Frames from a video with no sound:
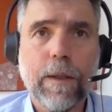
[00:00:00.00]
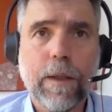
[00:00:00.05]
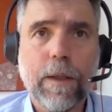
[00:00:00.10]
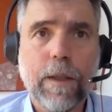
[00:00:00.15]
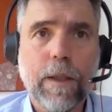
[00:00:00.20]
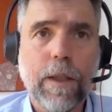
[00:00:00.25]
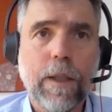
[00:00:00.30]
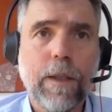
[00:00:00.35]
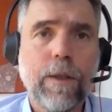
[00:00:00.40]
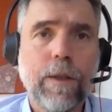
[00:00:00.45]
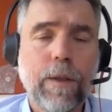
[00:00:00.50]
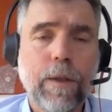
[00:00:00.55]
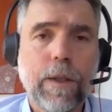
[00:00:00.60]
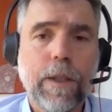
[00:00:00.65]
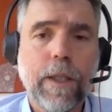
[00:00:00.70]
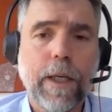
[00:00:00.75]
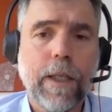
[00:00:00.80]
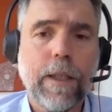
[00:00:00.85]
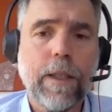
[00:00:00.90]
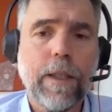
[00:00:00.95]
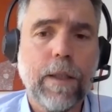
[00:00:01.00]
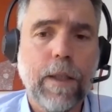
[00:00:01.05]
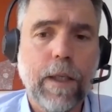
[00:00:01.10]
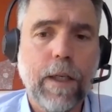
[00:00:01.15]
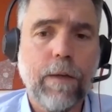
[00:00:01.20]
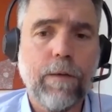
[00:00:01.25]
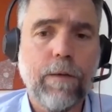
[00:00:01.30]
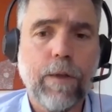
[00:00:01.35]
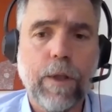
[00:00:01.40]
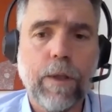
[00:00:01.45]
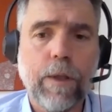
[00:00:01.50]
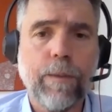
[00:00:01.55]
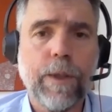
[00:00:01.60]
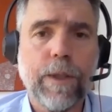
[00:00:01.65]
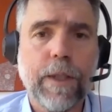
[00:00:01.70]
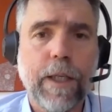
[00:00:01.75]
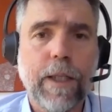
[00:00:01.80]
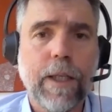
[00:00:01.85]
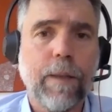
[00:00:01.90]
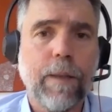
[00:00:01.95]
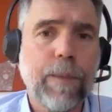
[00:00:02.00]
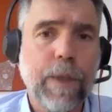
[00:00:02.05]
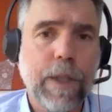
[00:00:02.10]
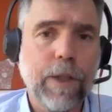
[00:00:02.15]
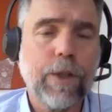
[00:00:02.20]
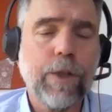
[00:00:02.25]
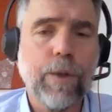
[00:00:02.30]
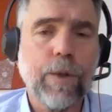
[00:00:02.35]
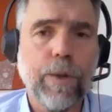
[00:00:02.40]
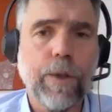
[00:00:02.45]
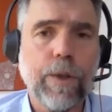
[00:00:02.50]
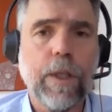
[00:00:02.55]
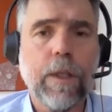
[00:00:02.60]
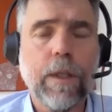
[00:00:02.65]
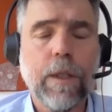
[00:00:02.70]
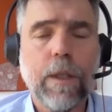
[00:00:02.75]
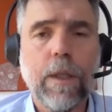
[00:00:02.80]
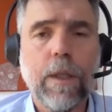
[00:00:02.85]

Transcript: kids who take everolimus end up being shorter.